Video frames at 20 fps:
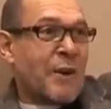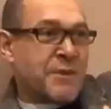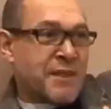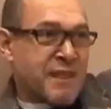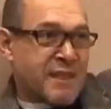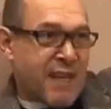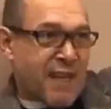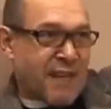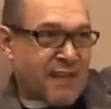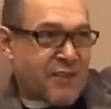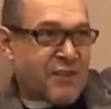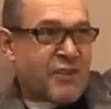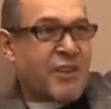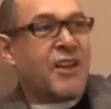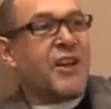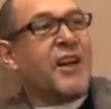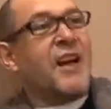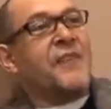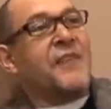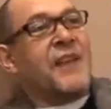I was a second
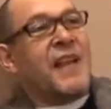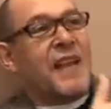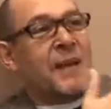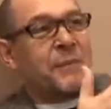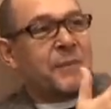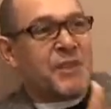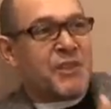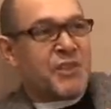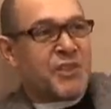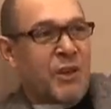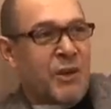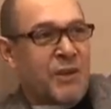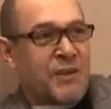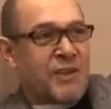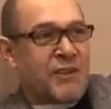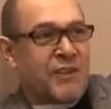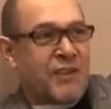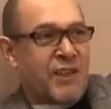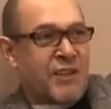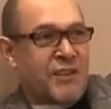year and they let me show
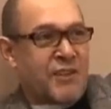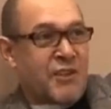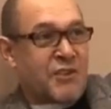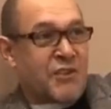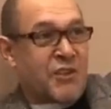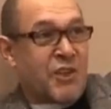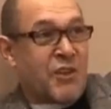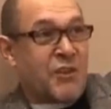in the third year